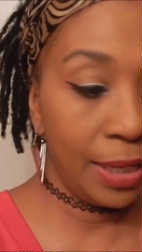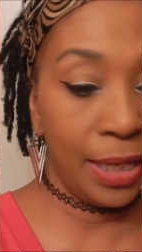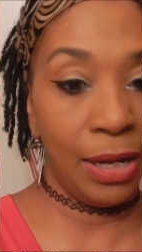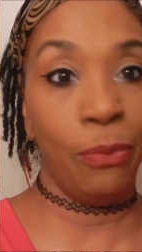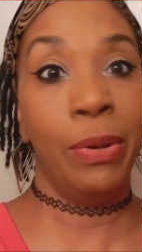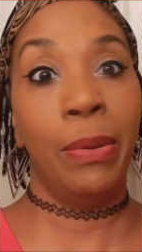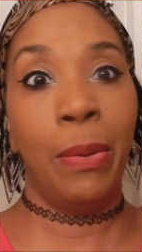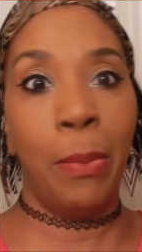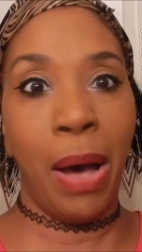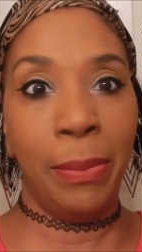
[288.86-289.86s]
And I remember
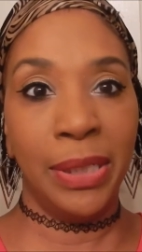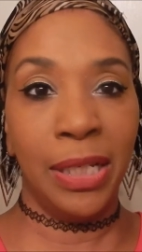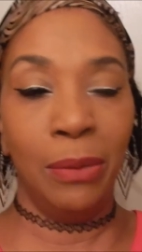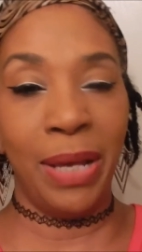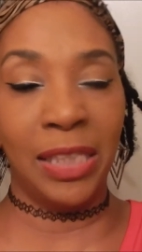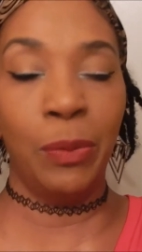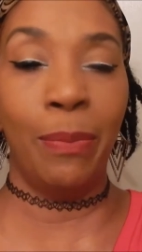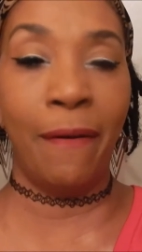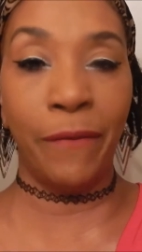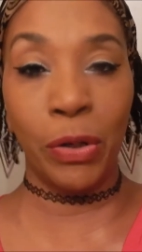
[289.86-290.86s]
my mama telling me I
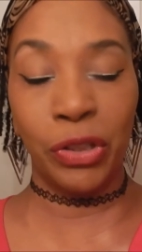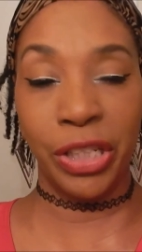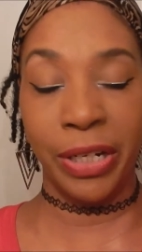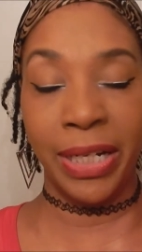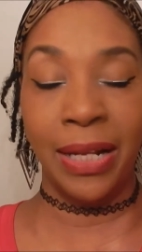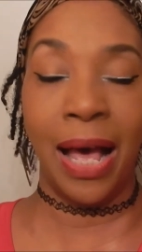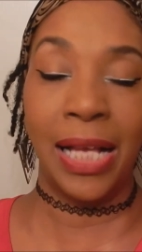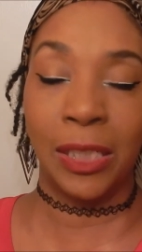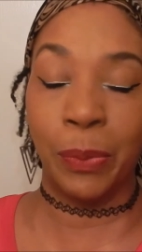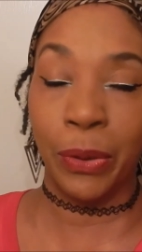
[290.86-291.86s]
spent my first year in the
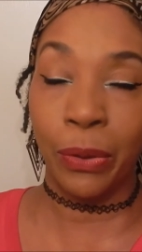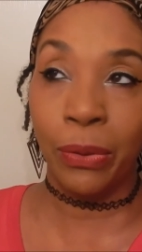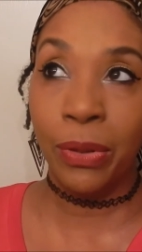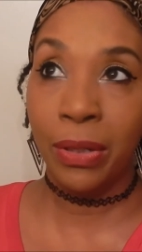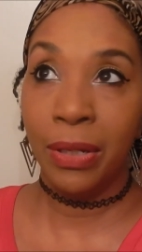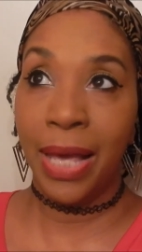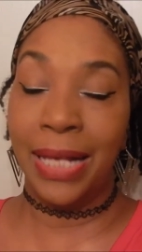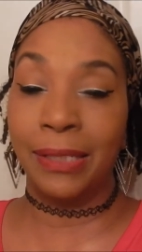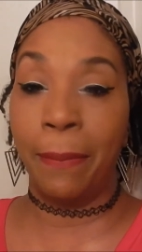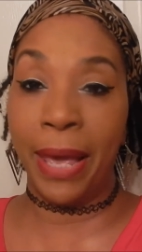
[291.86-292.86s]
hospital
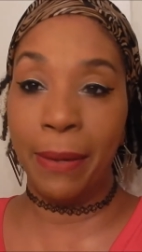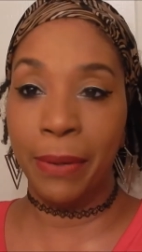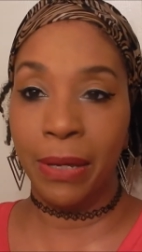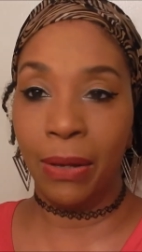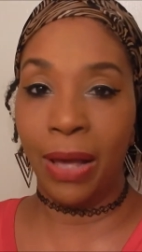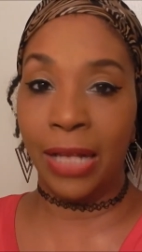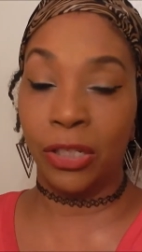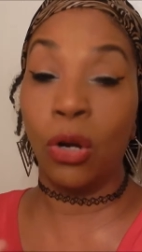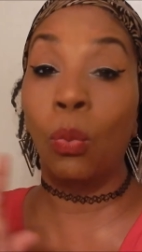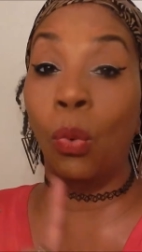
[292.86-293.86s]
as a baby. I
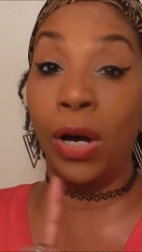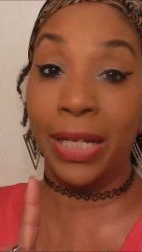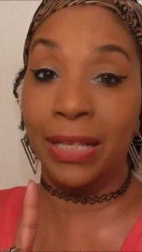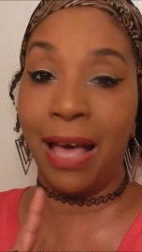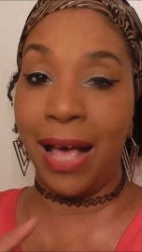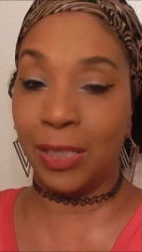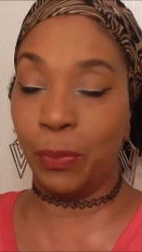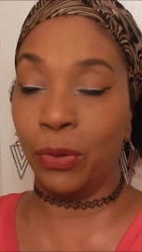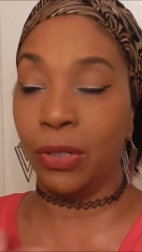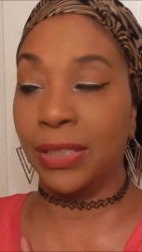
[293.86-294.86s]
turned one in the
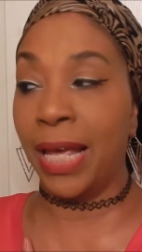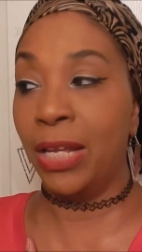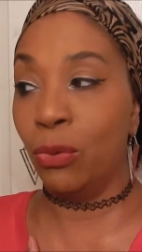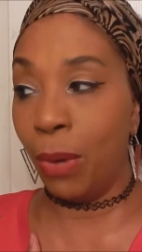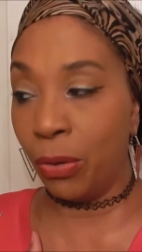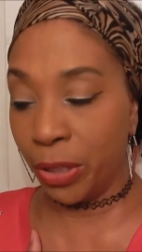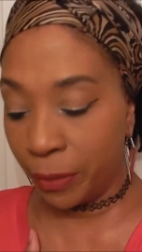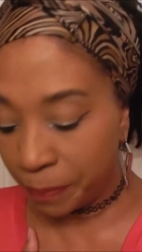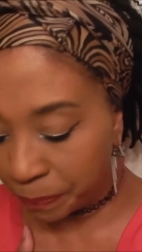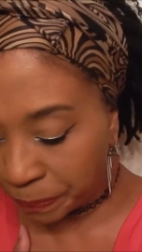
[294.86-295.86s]
hospital because I had pneumonia.